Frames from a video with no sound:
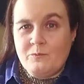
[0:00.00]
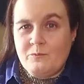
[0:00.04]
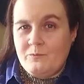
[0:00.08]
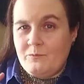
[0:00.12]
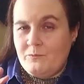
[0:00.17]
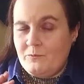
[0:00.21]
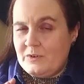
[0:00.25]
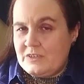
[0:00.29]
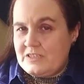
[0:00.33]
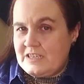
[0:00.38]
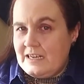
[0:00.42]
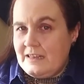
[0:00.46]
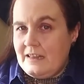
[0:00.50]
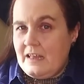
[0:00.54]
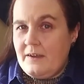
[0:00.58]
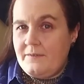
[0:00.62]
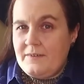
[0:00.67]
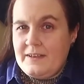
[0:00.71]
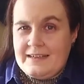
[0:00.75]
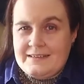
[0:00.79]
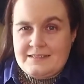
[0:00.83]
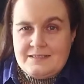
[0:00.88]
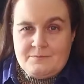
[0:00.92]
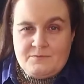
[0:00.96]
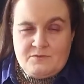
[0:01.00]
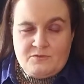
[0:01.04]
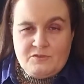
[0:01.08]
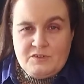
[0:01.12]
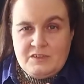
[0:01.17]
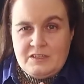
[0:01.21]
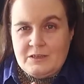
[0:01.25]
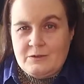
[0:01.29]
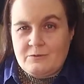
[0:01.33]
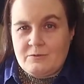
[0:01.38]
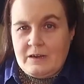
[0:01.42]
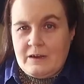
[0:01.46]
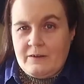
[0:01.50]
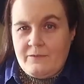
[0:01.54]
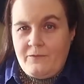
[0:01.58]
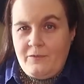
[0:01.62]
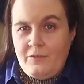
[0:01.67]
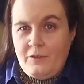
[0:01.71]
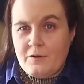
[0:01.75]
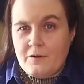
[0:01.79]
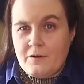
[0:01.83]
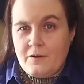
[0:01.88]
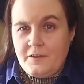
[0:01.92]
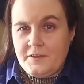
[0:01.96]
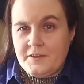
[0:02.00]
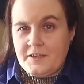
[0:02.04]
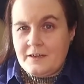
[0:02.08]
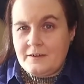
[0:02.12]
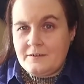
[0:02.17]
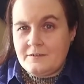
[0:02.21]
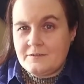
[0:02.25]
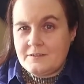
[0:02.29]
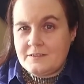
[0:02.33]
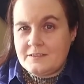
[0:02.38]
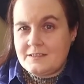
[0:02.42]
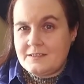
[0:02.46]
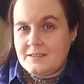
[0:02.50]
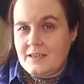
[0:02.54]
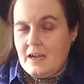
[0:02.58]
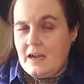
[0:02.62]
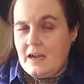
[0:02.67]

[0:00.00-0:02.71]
which I love. It has some really great floral notes.